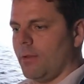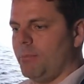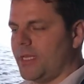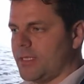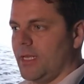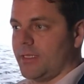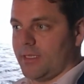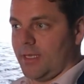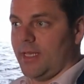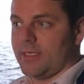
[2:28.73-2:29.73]

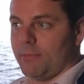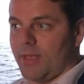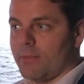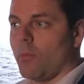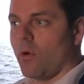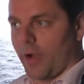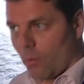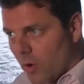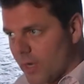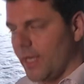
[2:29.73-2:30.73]
business is a bit more
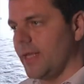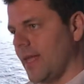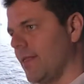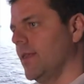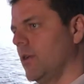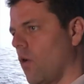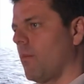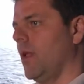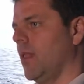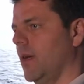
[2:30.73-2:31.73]
rewarding than the
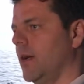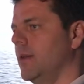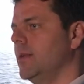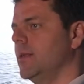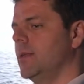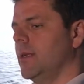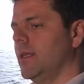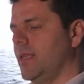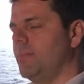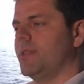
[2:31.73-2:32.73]
normal
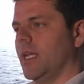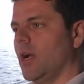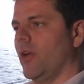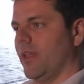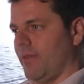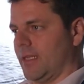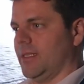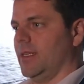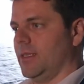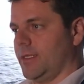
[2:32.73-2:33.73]
deep sea going
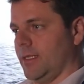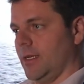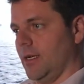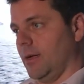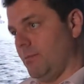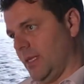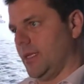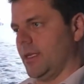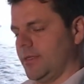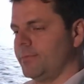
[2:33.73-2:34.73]
vessels
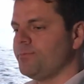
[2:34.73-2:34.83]
business.